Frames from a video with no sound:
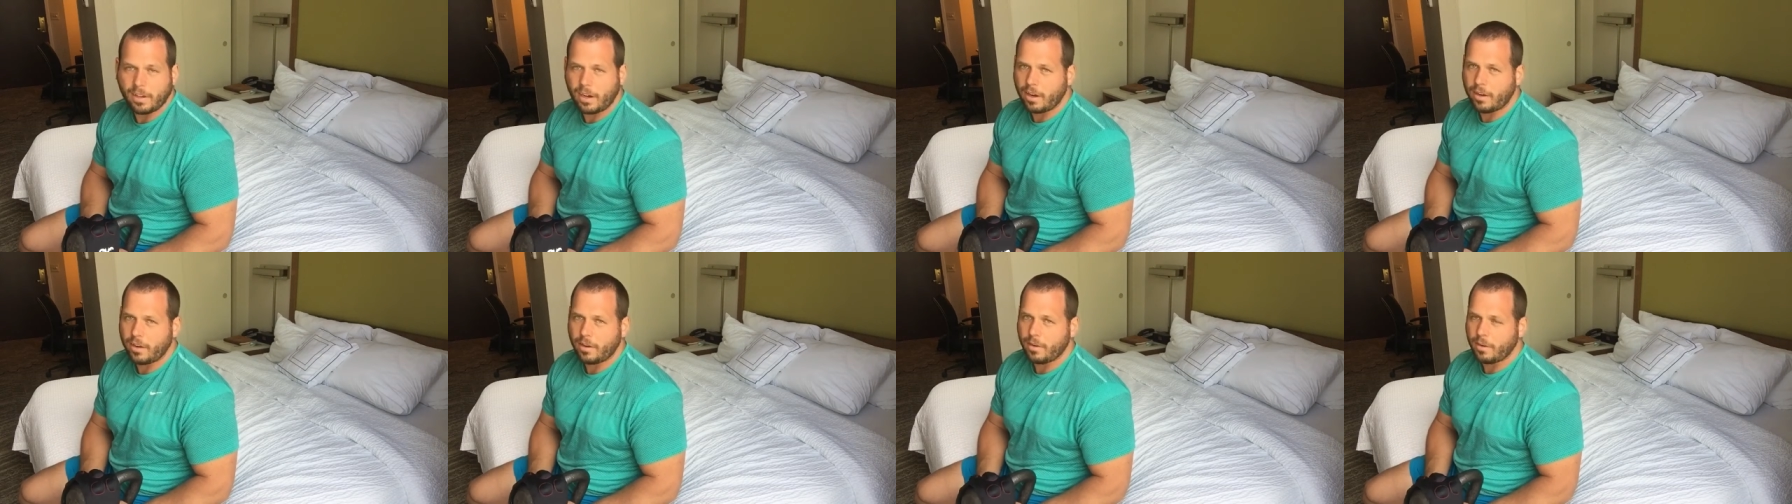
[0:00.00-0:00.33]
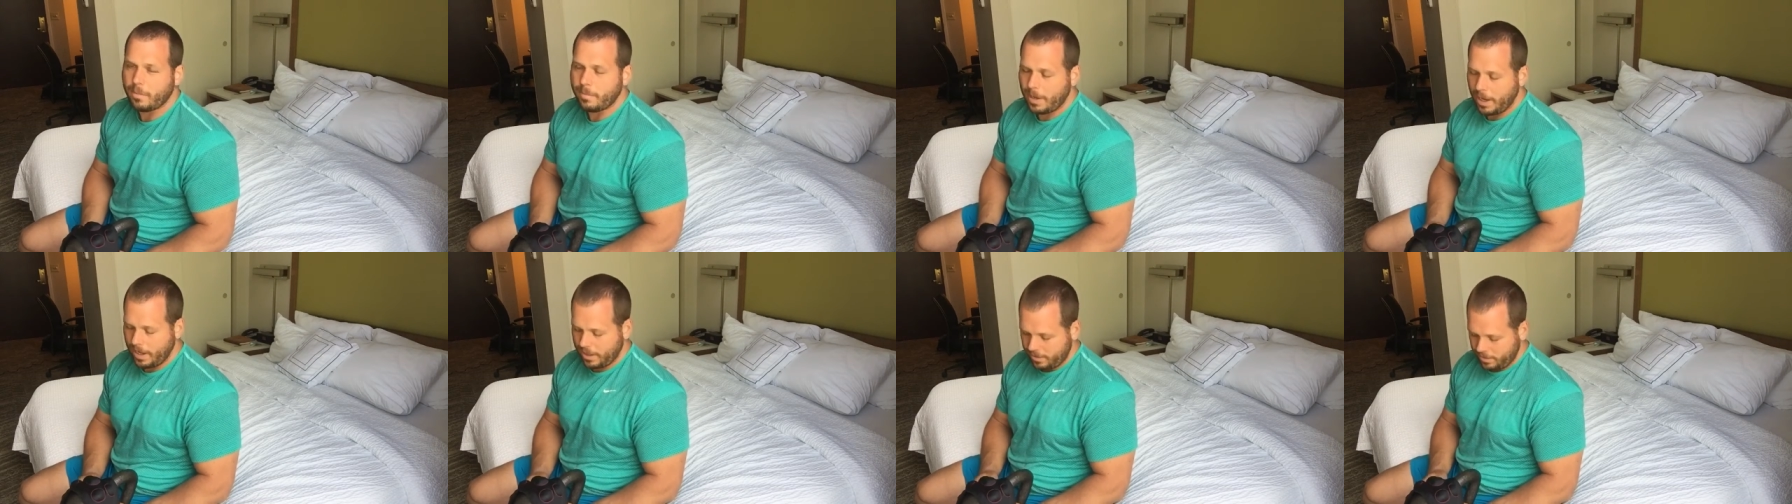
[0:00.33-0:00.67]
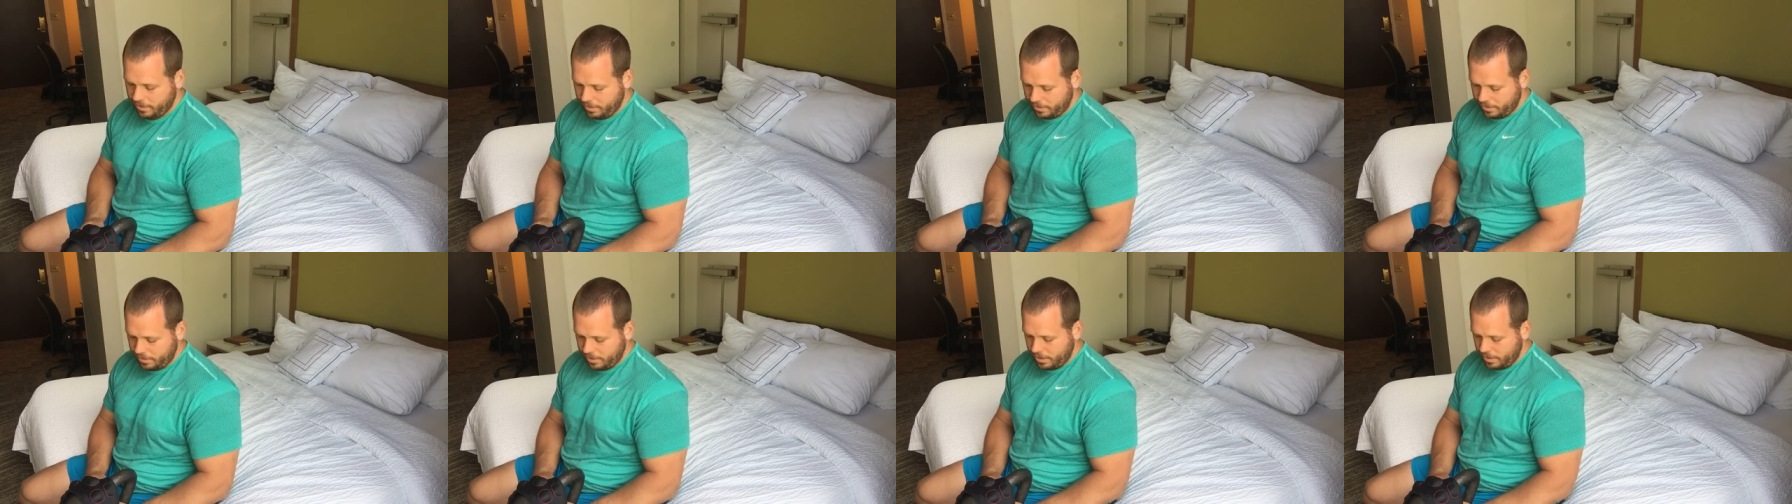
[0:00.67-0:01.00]
I don't know what Matt's
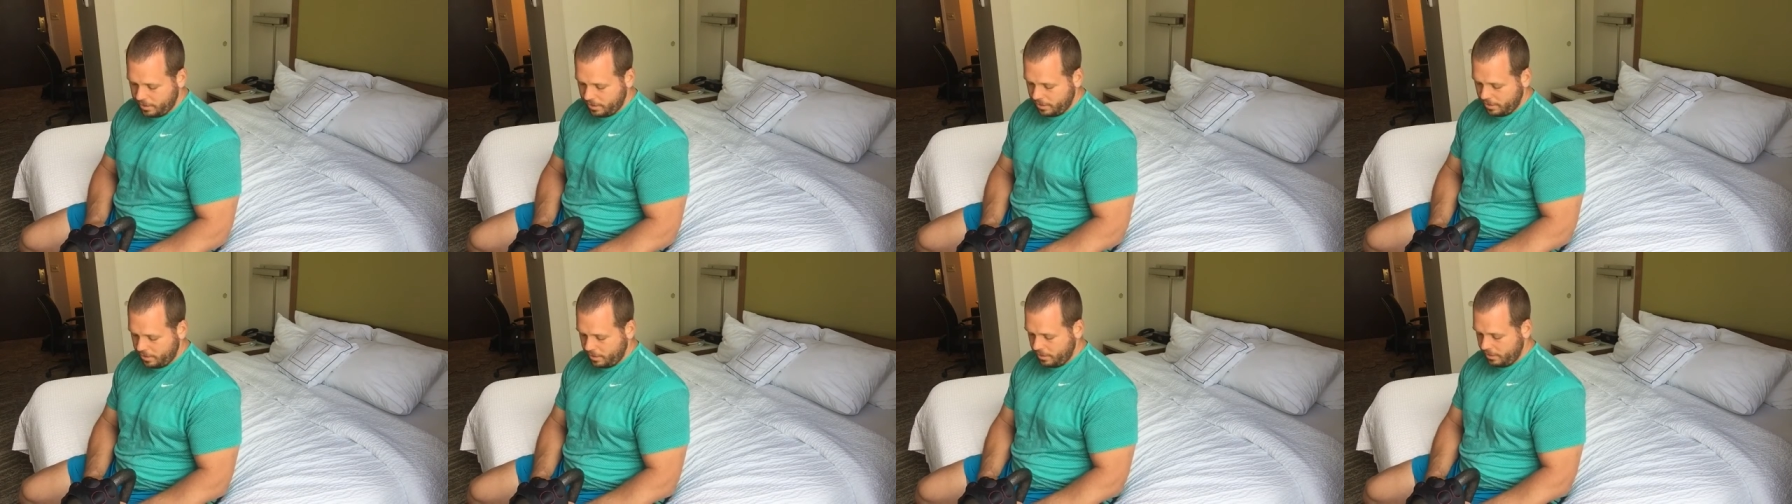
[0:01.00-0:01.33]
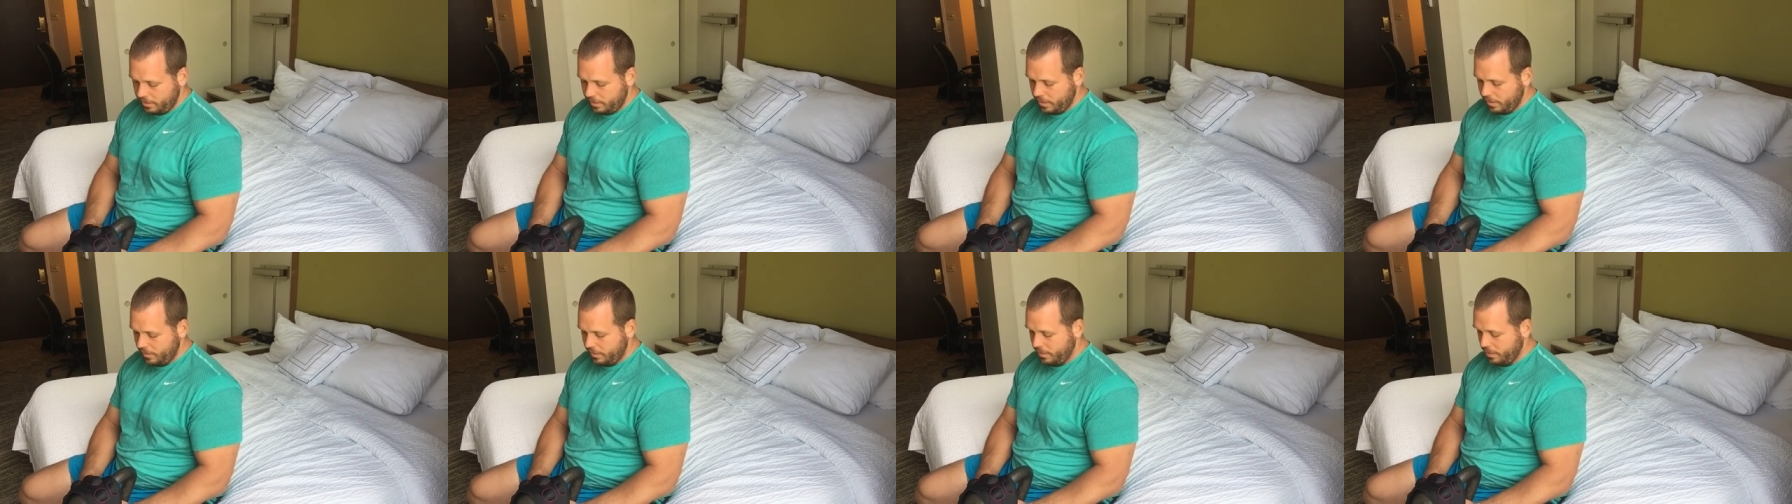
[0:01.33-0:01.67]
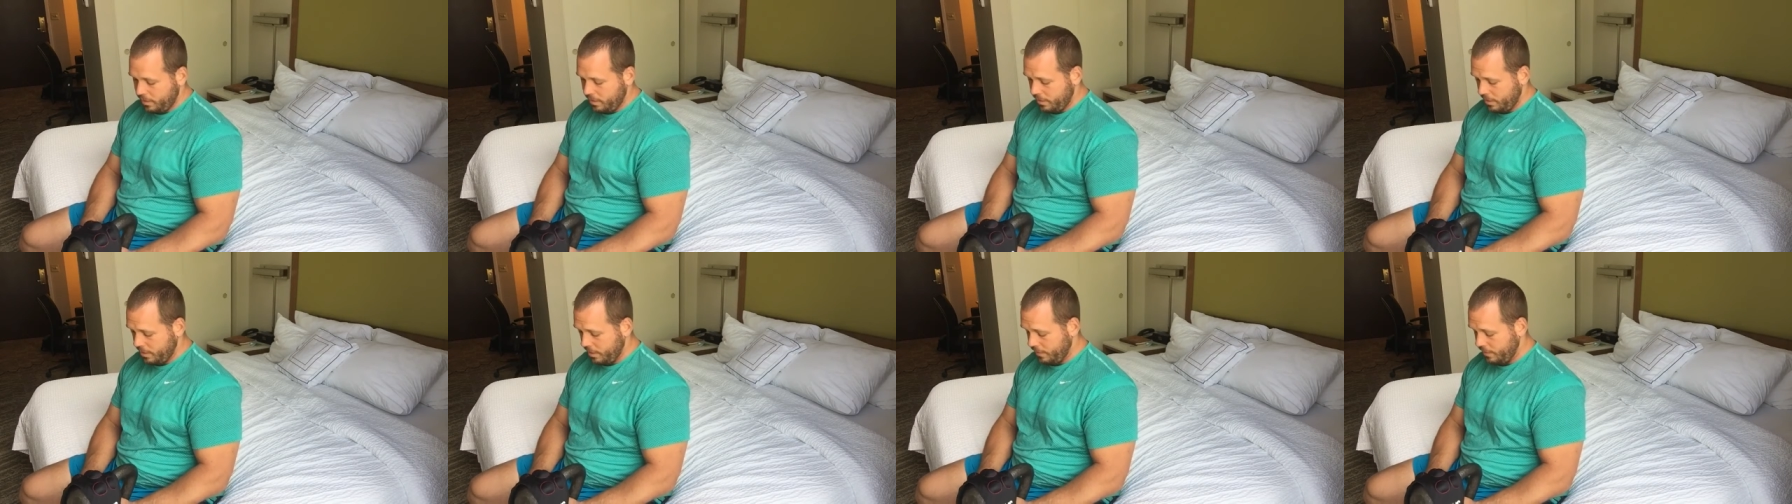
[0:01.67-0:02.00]
used it used it
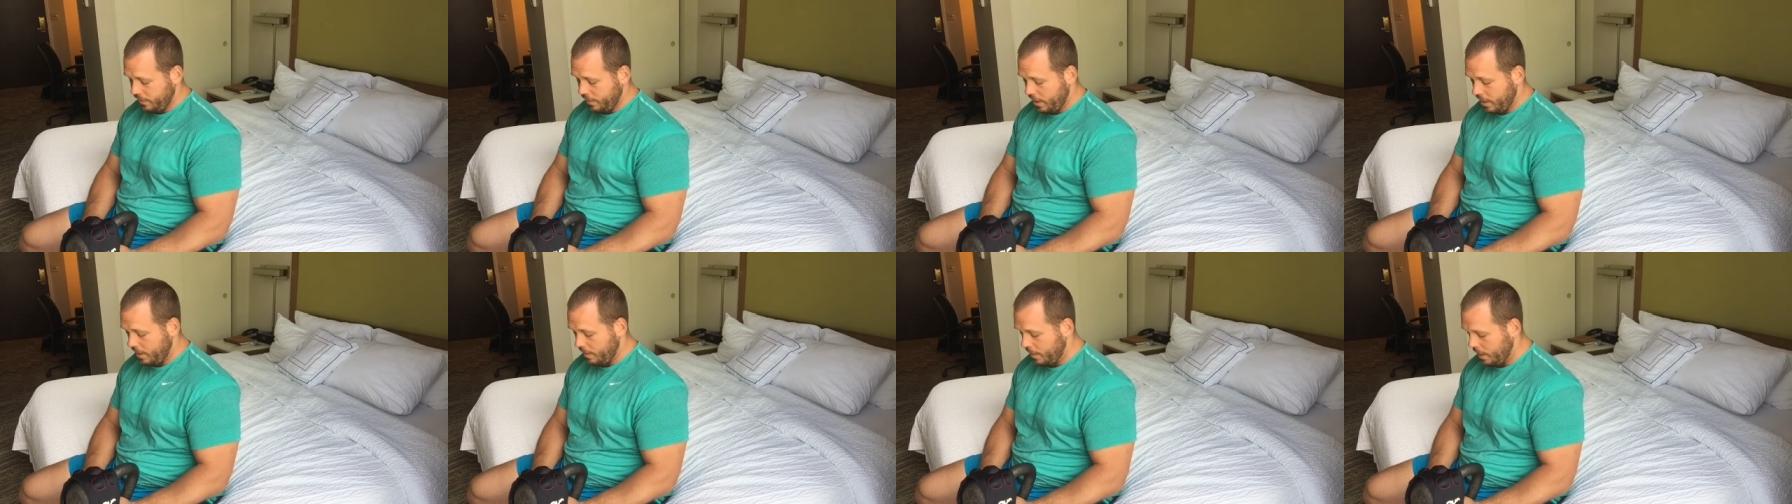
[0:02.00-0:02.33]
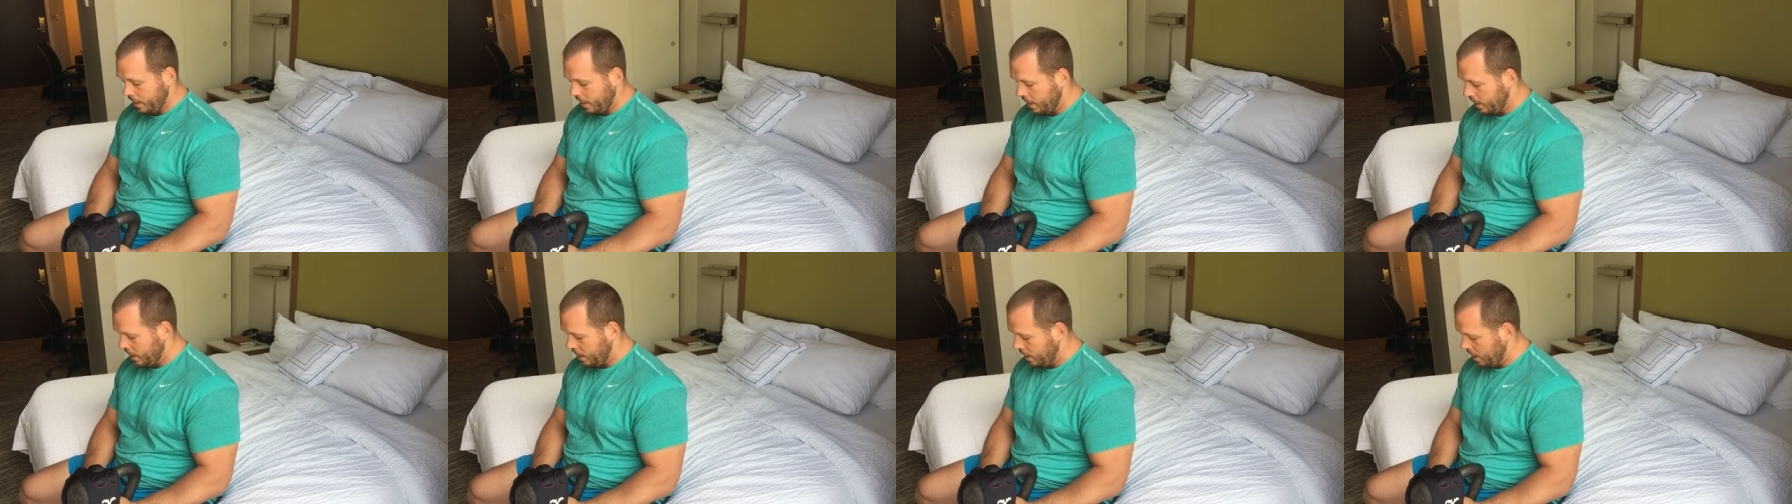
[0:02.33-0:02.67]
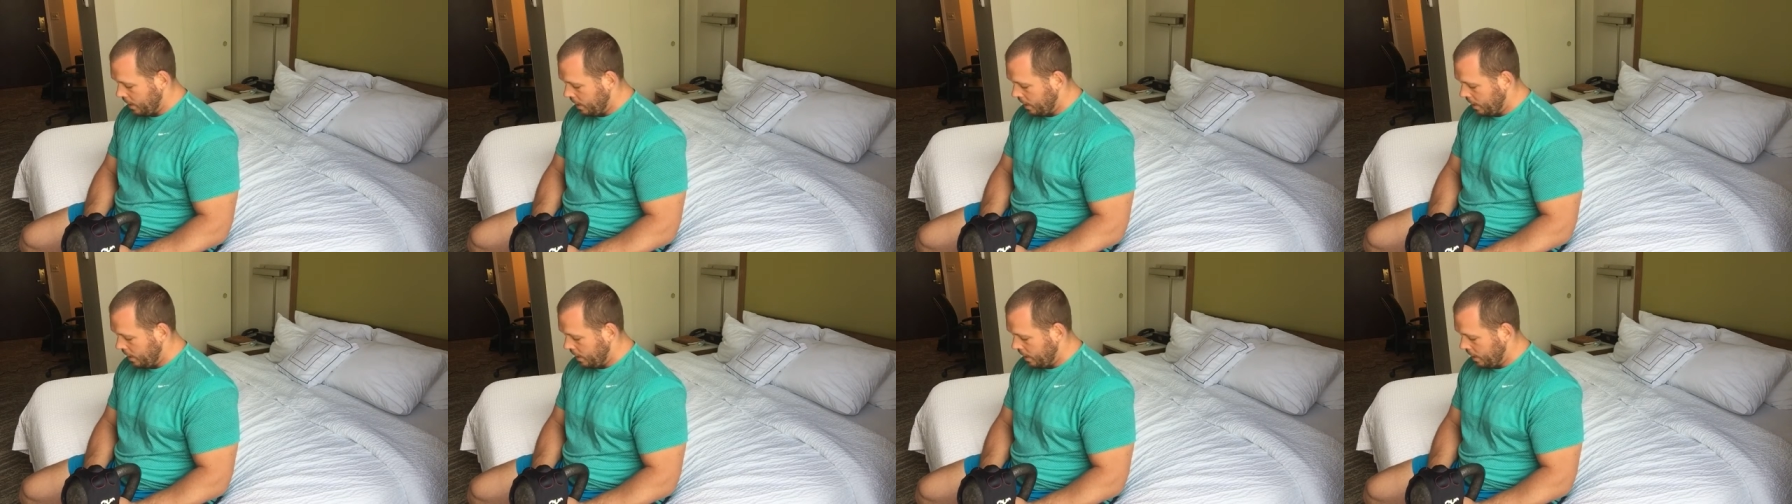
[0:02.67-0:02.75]
for so far, but